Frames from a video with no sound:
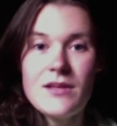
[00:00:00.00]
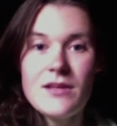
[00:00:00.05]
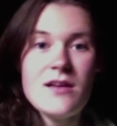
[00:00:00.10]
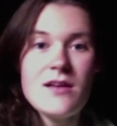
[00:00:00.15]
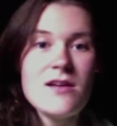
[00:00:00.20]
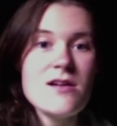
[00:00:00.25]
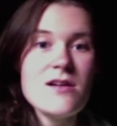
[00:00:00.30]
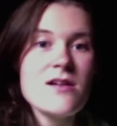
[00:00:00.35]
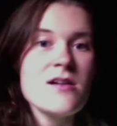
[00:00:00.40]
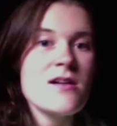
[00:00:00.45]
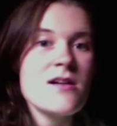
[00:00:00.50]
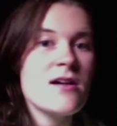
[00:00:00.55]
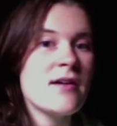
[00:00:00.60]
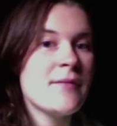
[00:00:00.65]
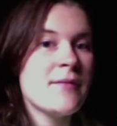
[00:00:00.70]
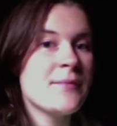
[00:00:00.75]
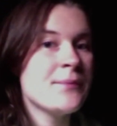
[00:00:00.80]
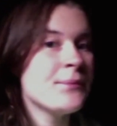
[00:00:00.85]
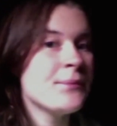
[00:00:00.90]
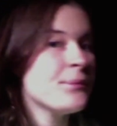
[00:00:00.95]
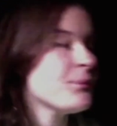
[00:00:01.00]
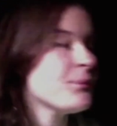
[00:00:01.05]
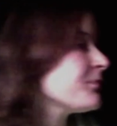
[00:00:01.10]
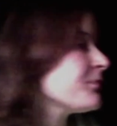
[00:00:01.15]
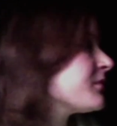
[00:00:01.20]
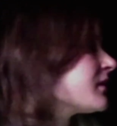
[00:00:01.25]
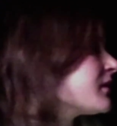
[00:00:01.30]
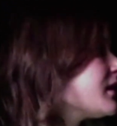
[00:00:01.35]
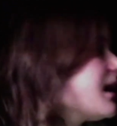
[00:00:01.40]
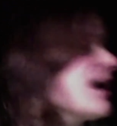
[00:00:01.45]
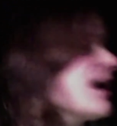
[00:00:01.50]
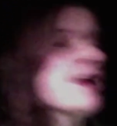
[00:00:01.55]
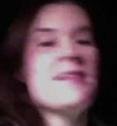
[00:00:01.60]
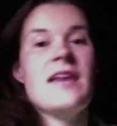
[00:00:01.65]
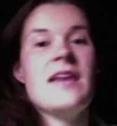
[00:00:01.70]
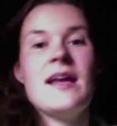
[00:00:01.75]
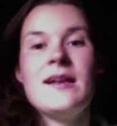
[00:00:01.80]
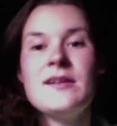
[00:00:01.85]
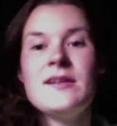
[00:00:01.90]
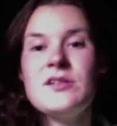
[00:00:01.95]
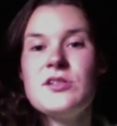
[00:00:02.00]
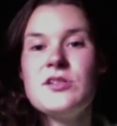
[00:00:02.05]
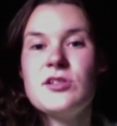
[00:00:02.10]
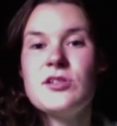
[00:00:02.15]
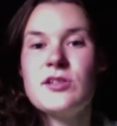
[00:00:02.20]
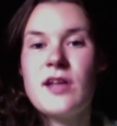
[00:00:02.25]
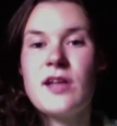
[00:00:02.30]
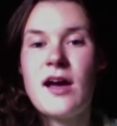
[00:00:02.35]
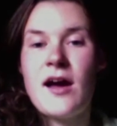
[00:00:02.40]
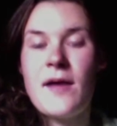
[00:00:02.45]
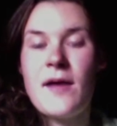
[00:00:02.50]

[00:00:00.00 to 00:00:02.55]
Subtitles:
Yeah, then just